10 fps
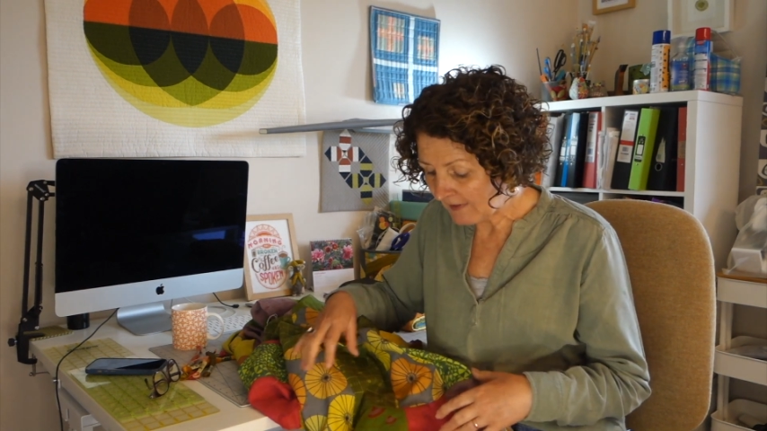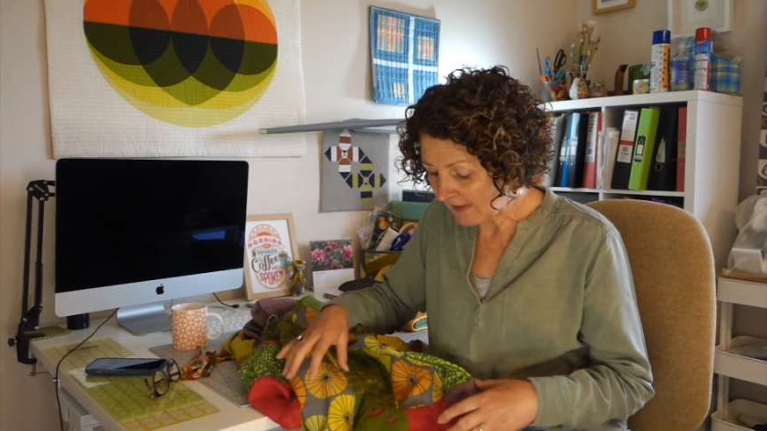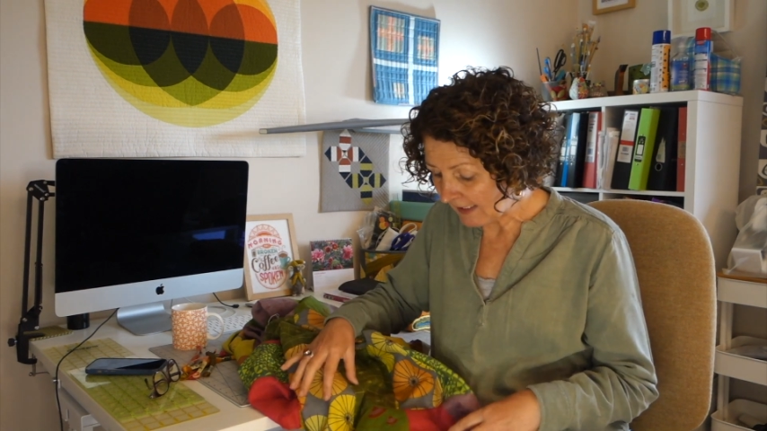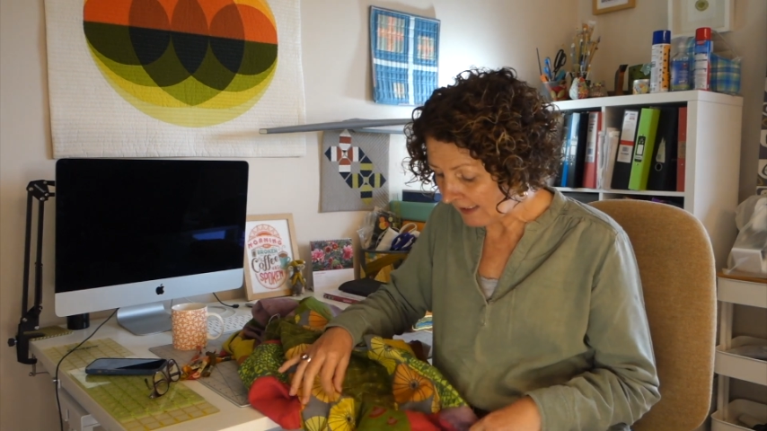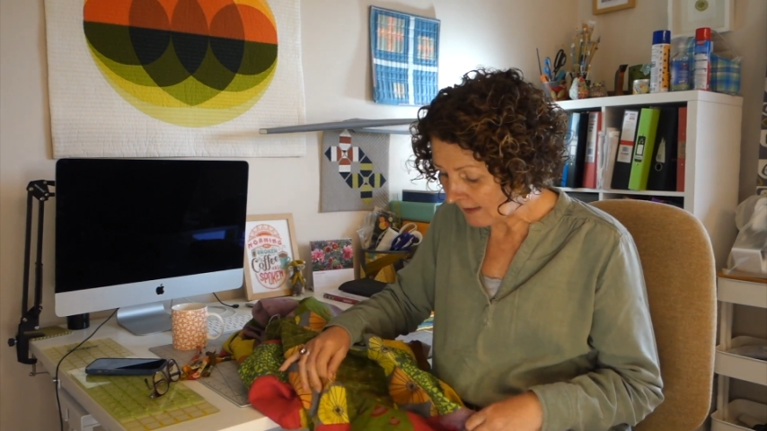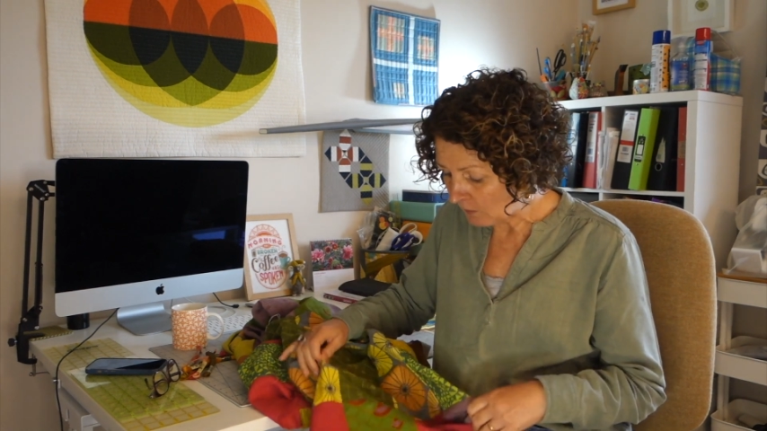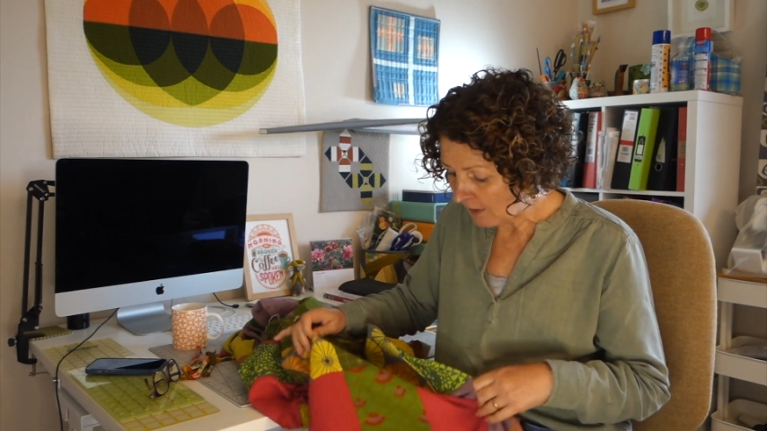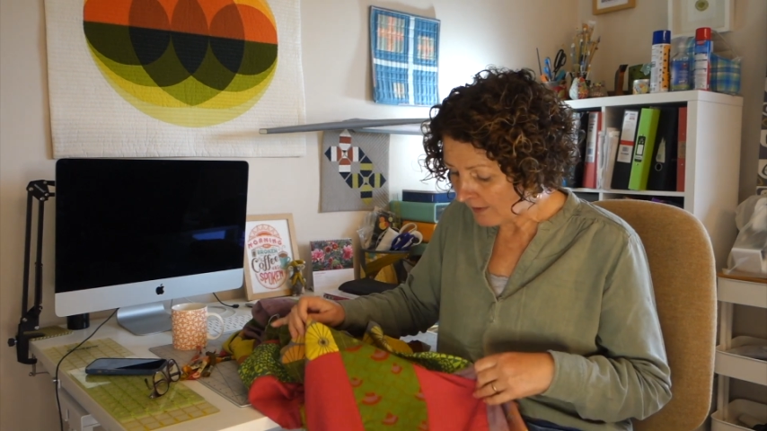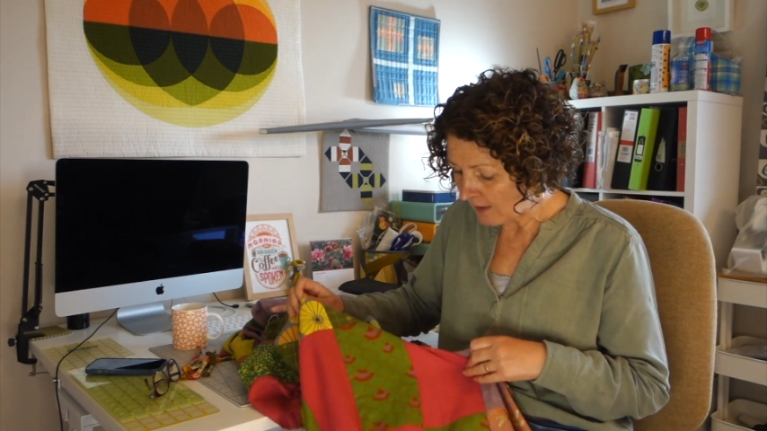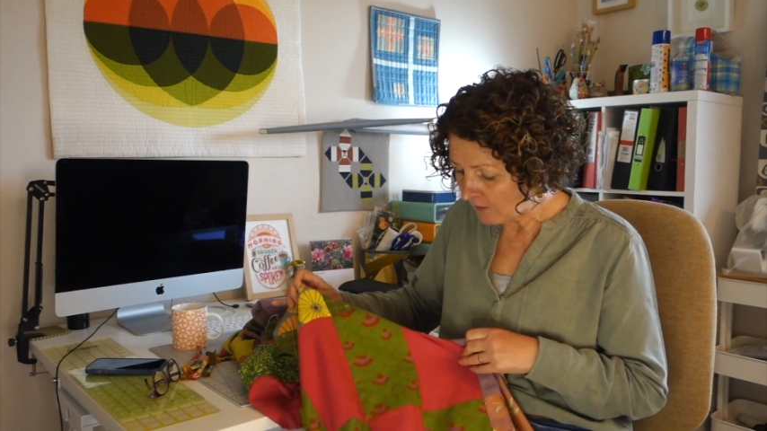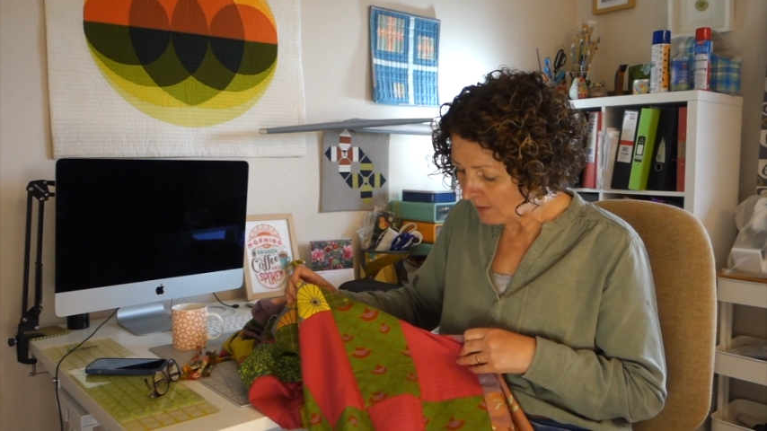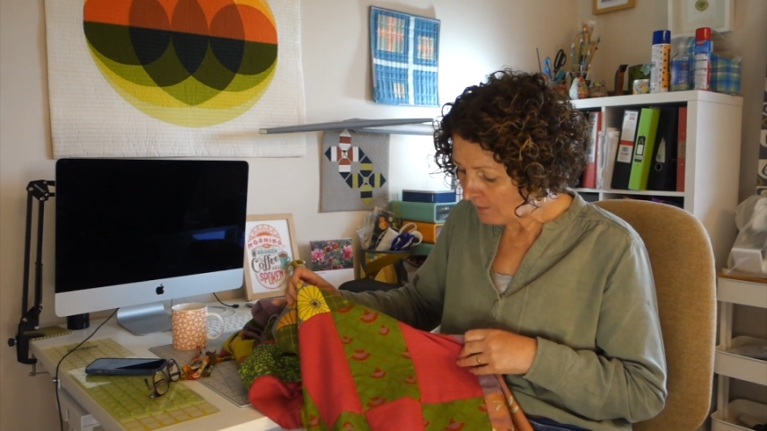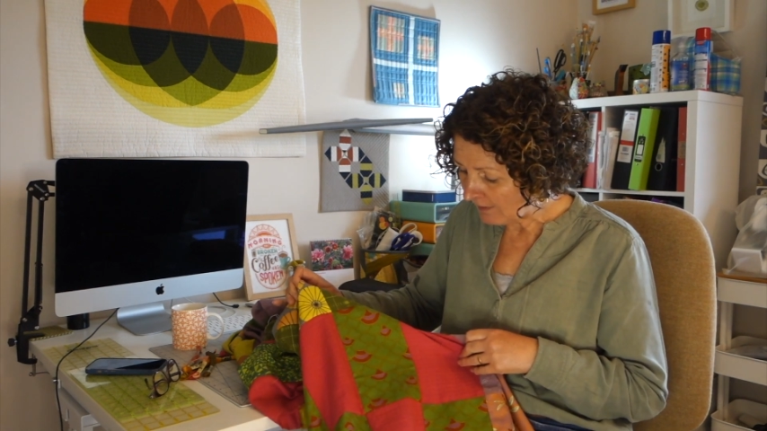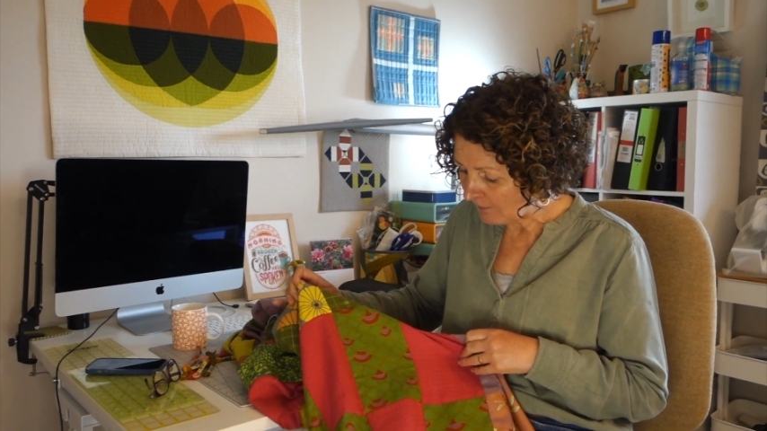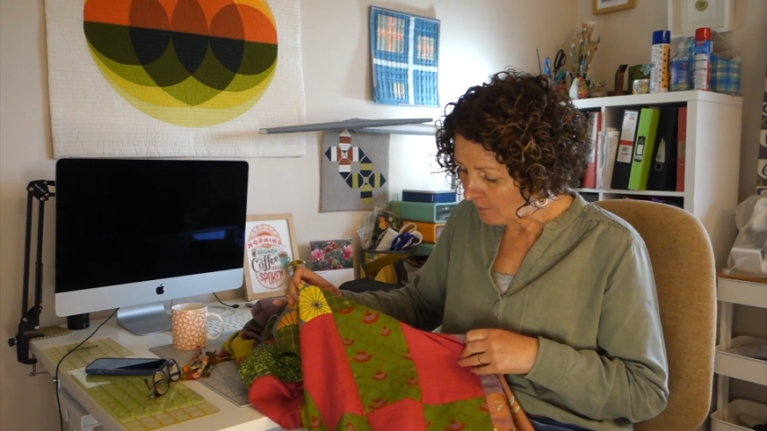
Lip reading: I think they were in a bit of a